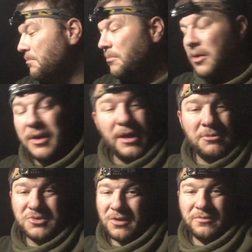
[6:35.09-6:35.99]
But it
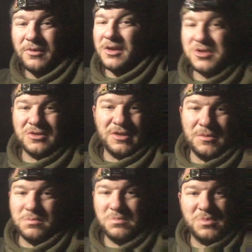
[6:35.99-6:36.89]
was on for
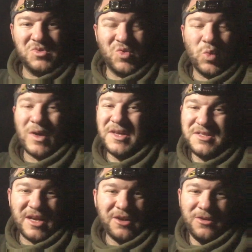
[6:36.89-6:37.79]
literally 20
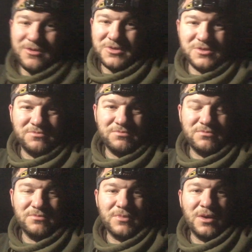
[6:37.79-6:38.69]
seconds
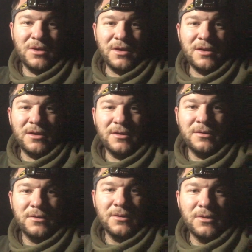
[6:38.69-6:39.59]
and
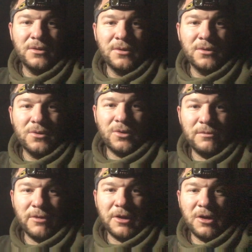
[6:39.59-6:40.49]
got
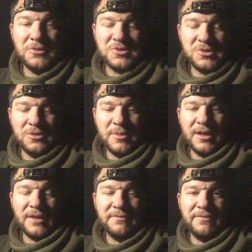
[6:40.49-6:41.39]
it right close to me,
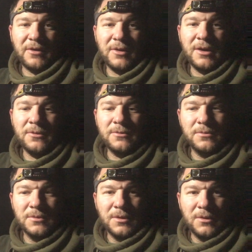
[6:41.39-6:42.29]
and then felt a little,
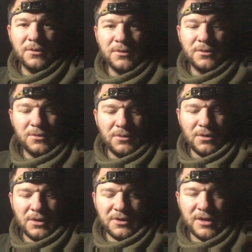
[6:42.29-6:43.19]

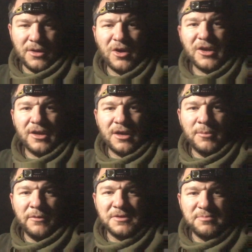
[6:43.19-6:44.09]
I don't know, like it
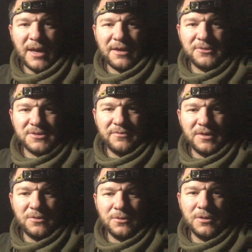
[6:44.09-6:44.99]
come off its peck or
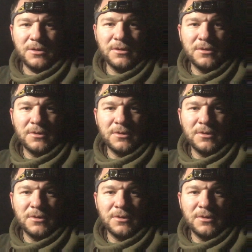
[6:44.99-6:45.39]
something, or